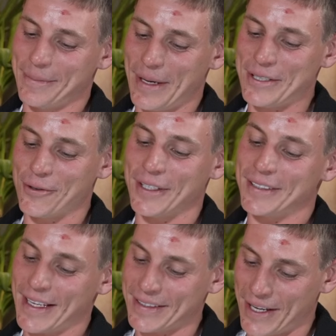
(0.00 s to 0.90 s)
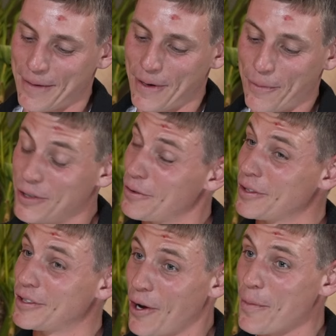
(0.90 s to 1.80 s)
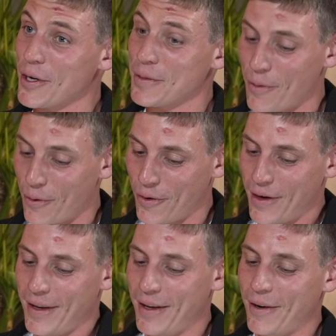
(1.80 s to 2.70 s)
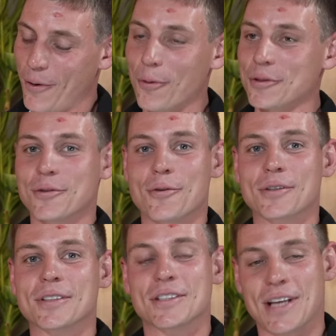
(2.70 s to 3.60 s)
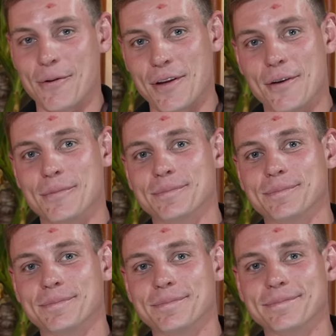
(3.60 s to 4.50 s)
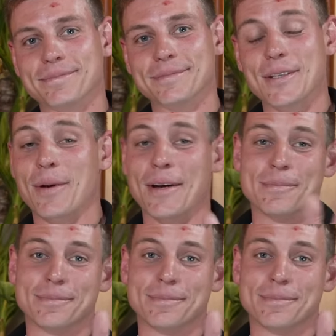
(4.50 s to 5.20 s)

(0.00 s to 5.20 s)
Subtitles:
Please join us next time because we've got so much more horse talk to share with you. Goodbye.